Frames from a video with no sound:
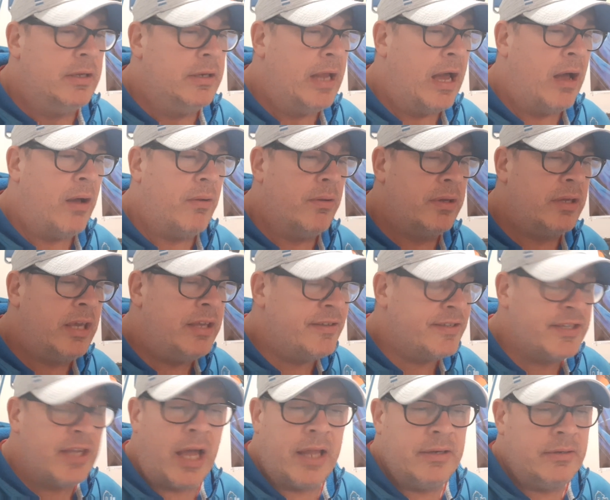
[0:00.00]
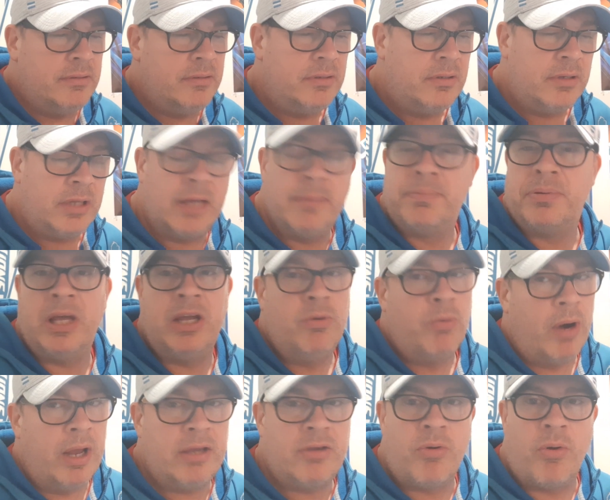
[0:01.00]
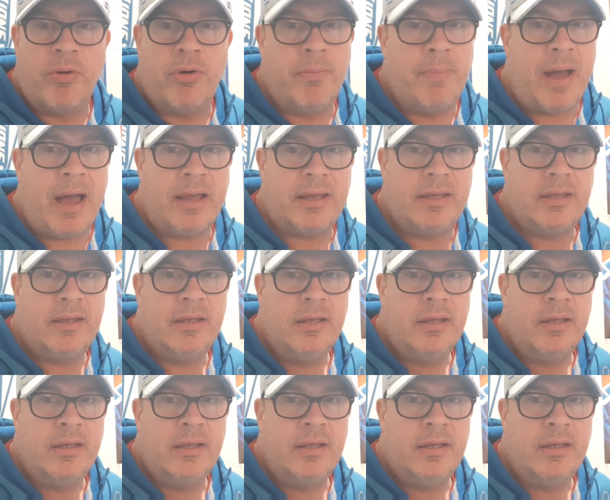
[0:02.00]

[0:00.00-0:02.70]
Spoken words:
Now, Sutton can play right cornerback,